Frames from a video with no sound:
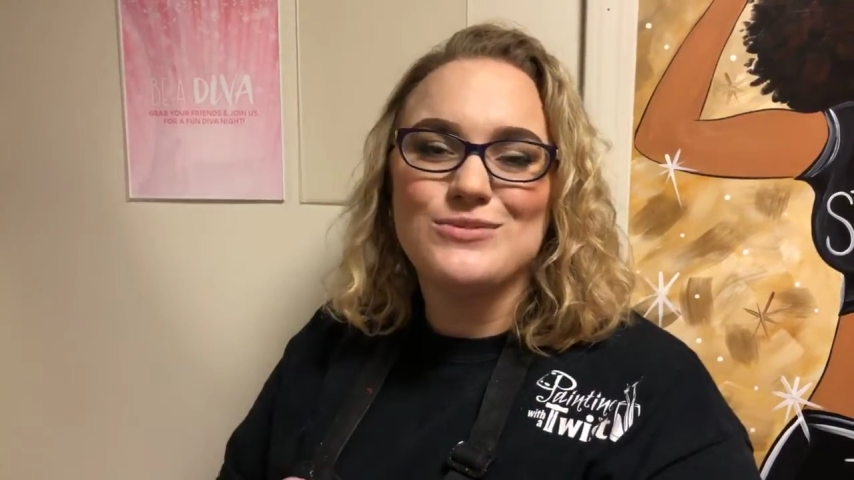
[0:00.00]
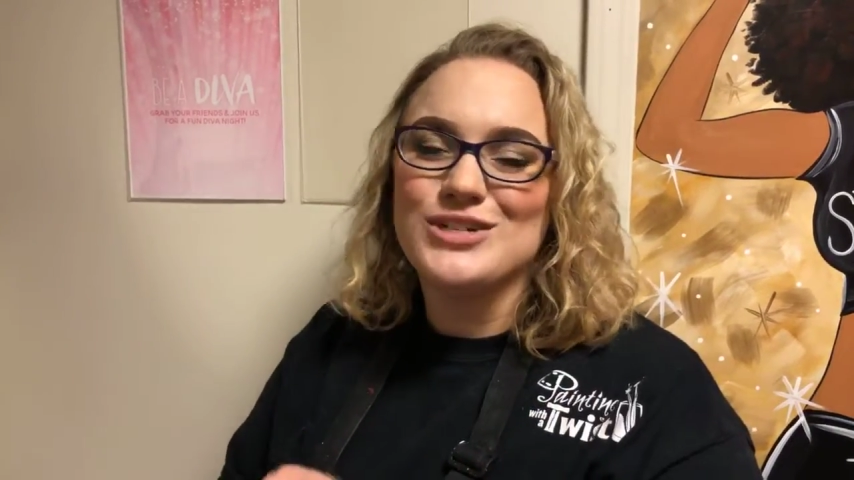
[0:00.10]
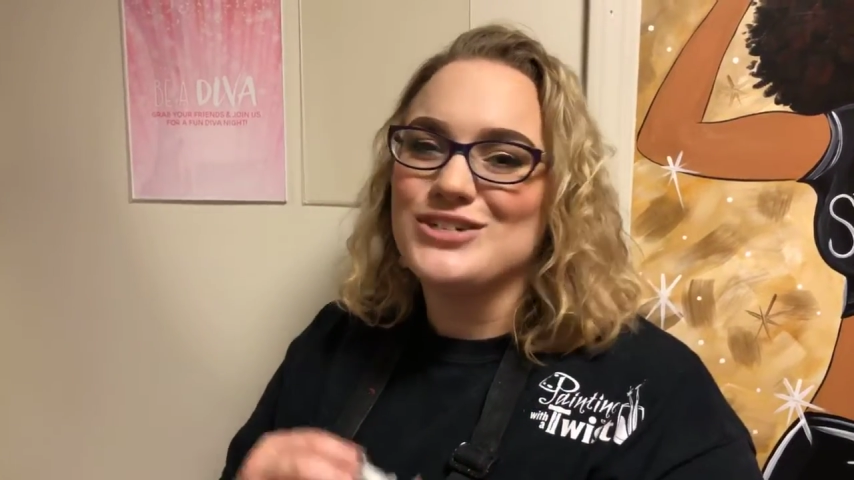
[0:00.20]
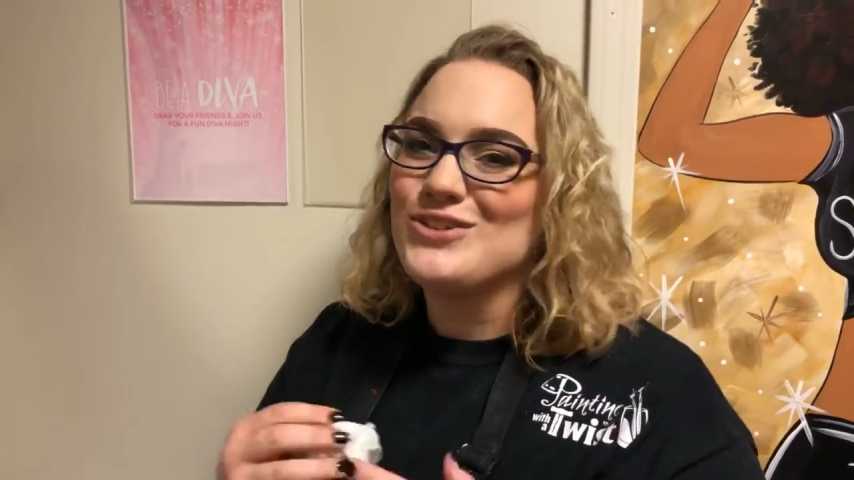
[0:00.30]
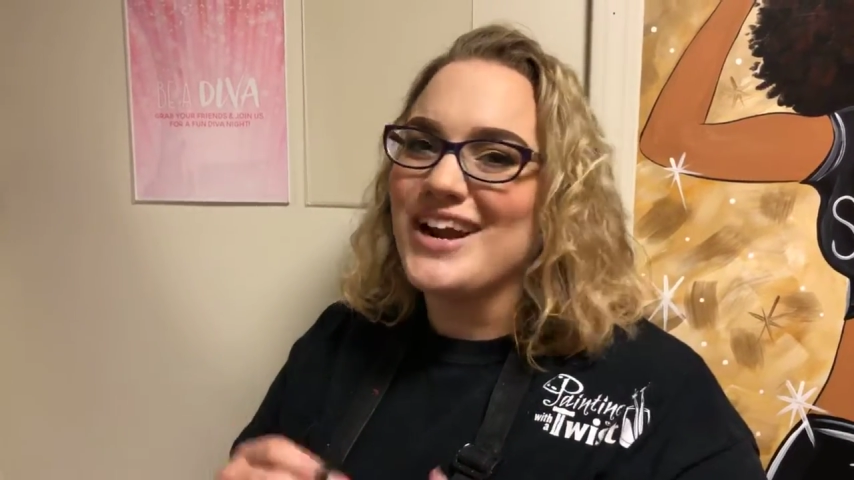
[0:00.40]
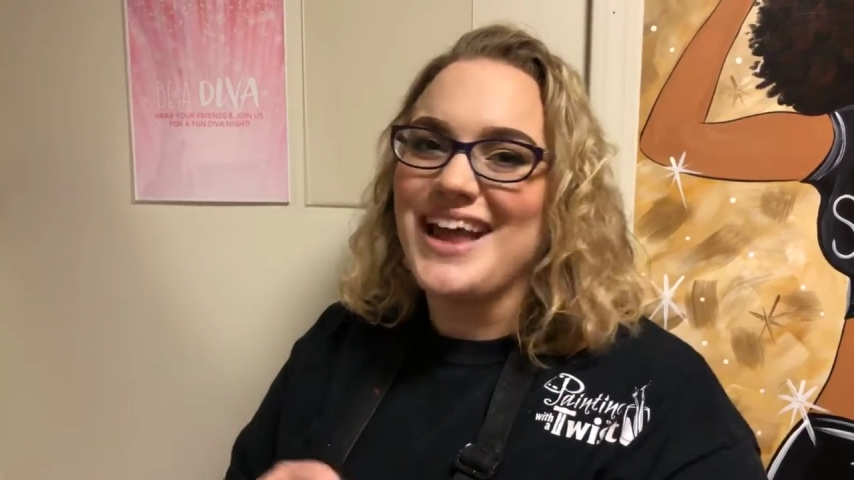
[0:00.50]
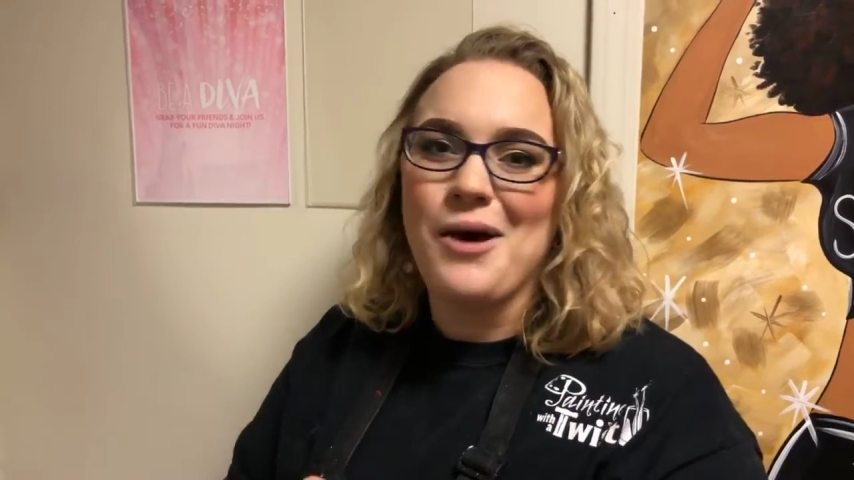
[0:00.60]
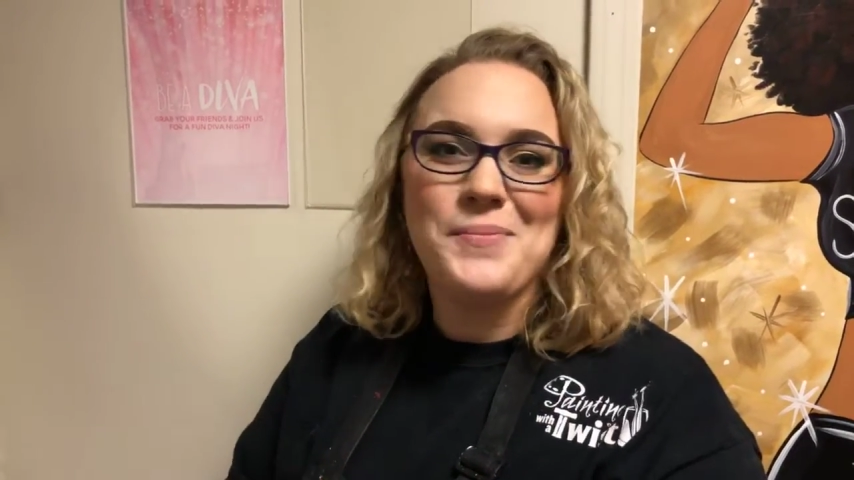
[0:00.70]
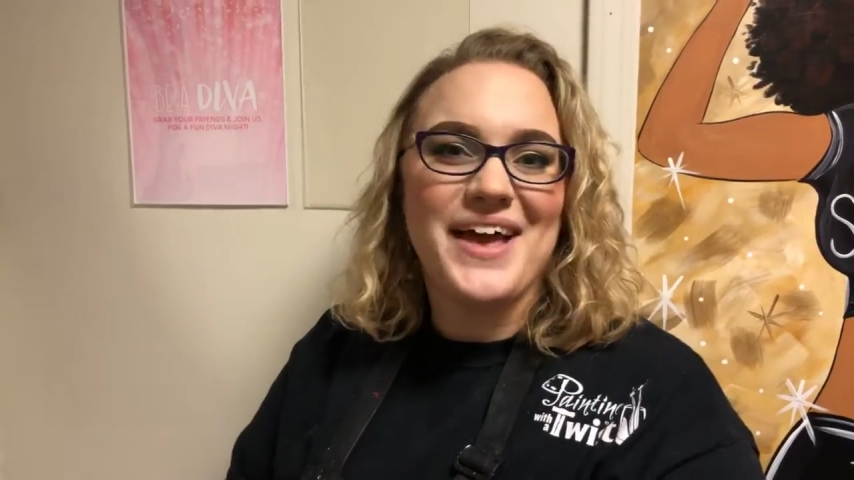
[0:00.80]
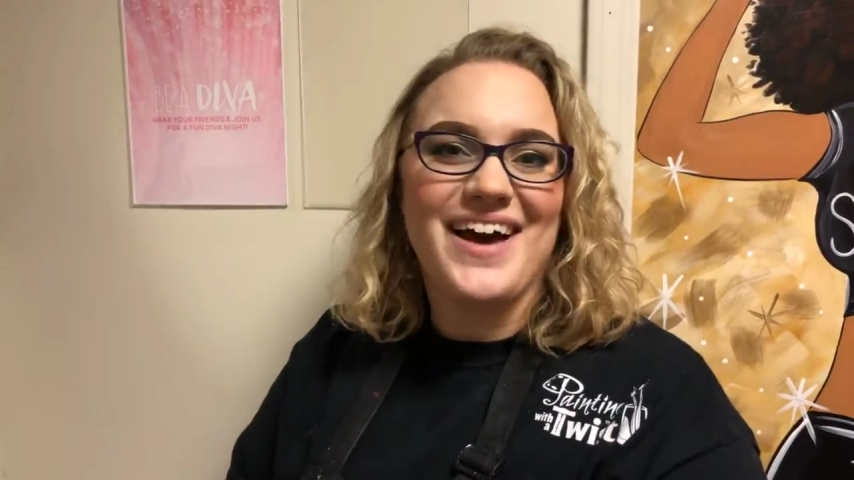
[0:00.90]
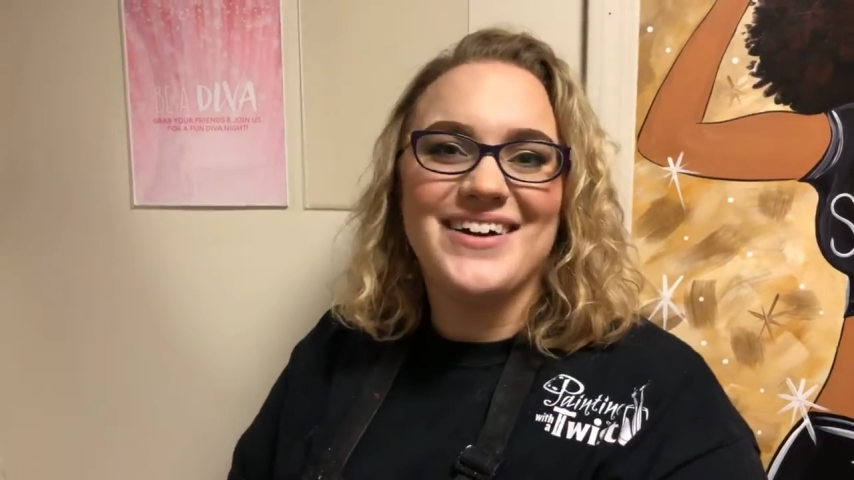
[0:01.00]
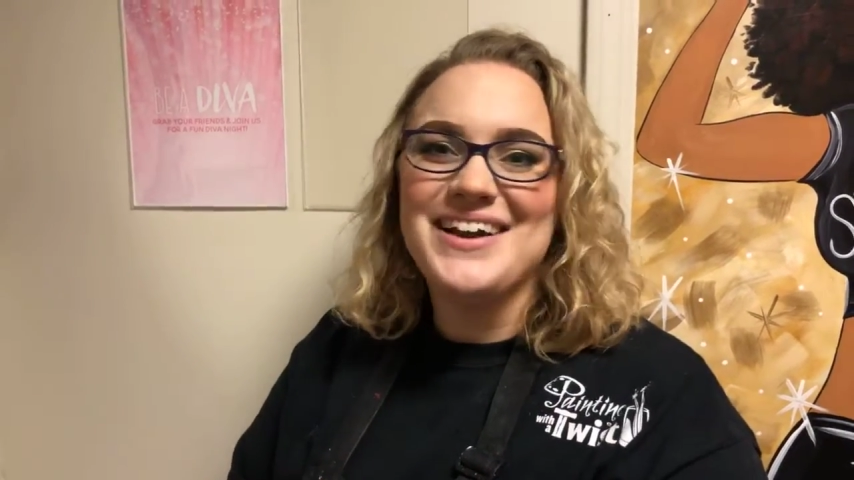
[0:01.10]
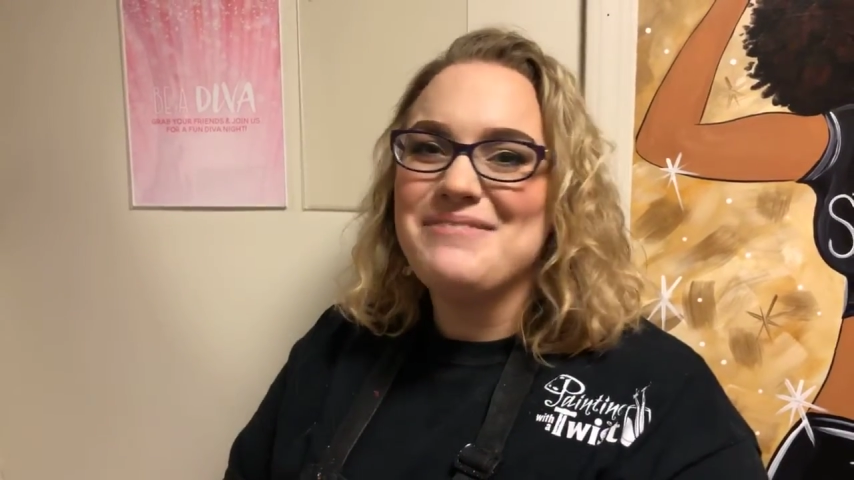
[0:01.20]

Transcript: We're just trying to help you out,